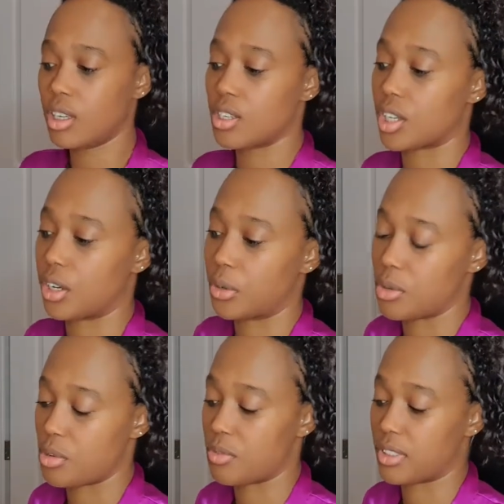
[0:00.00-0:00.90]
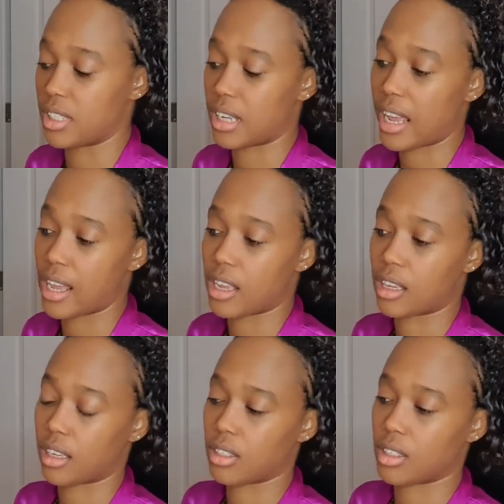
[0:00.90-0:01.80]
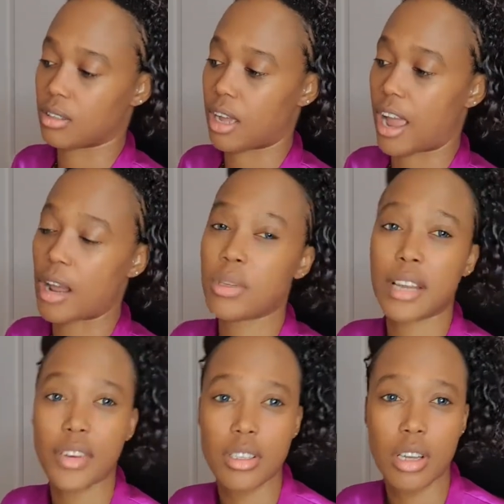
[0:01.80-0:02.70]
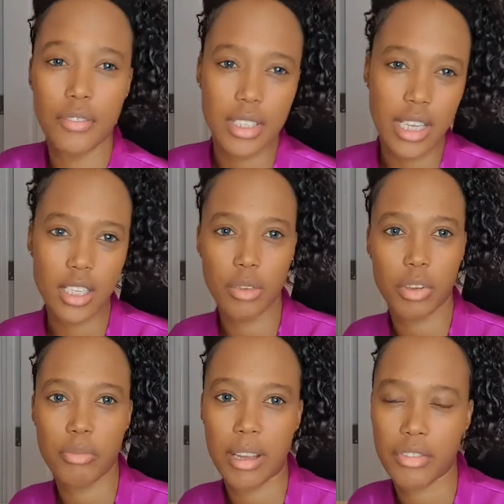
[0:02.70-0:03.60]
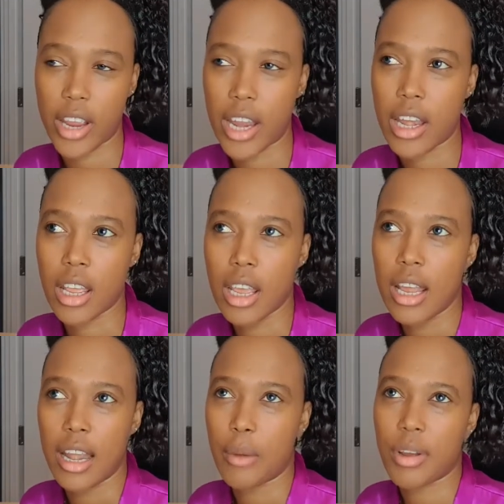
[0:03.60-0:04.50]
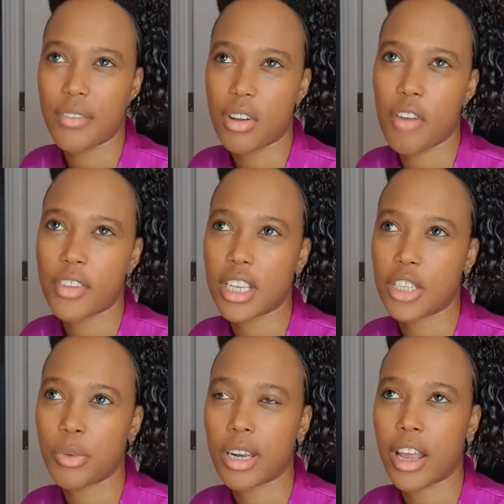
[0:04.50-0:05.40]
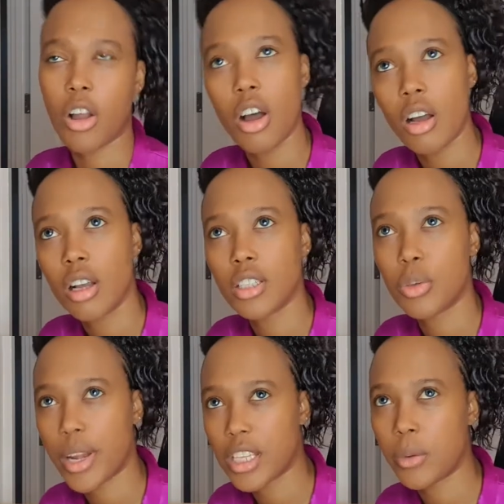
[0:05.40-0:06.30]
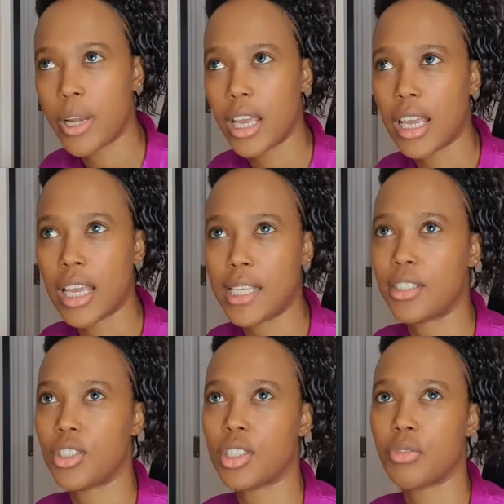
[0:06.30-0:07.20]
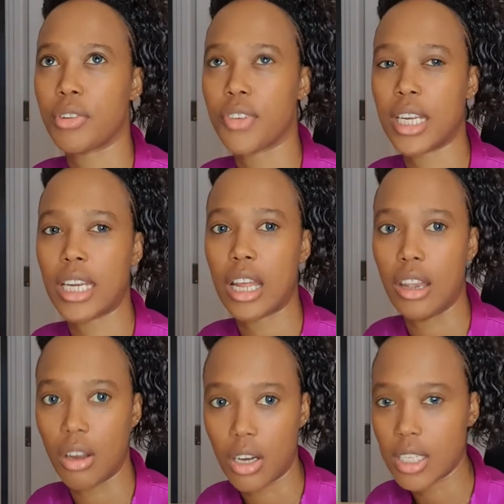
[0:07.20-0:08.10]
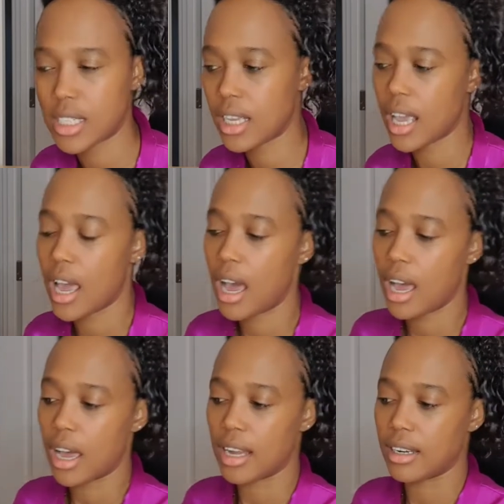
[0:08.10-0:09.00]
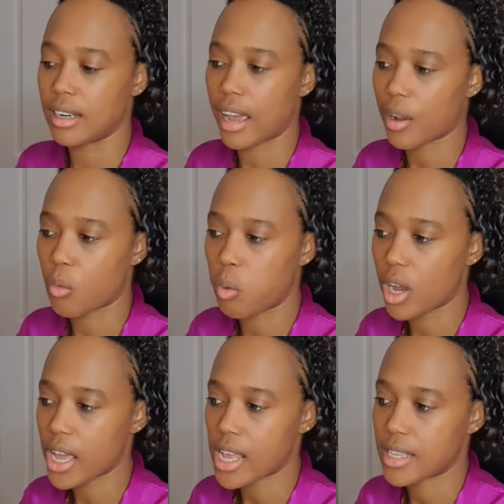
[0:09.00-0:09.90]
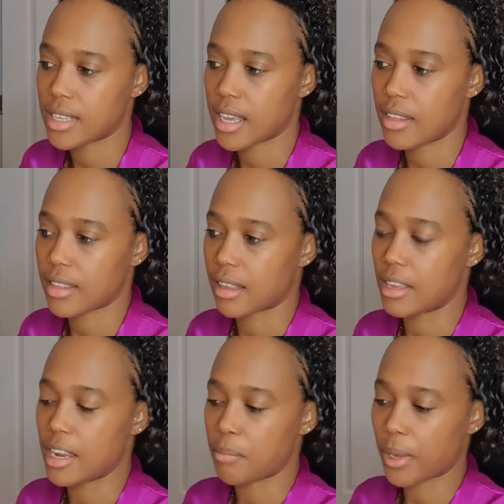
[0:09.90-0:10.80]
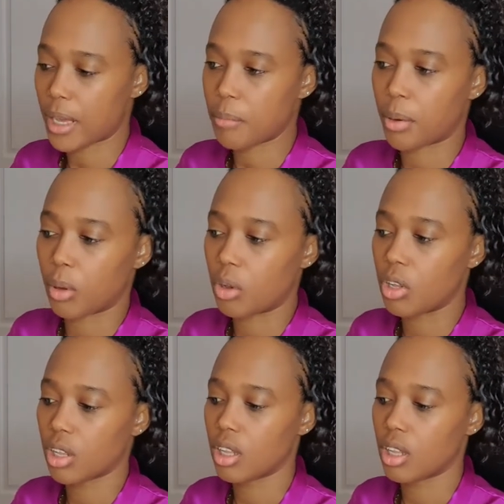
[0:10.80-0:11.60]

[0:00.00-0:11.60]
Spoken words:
So you've just like, and I was having this conversation with my friend. Like, we were having a conversation, we were like, 2020 is just revealing a lot. Like, what is it in people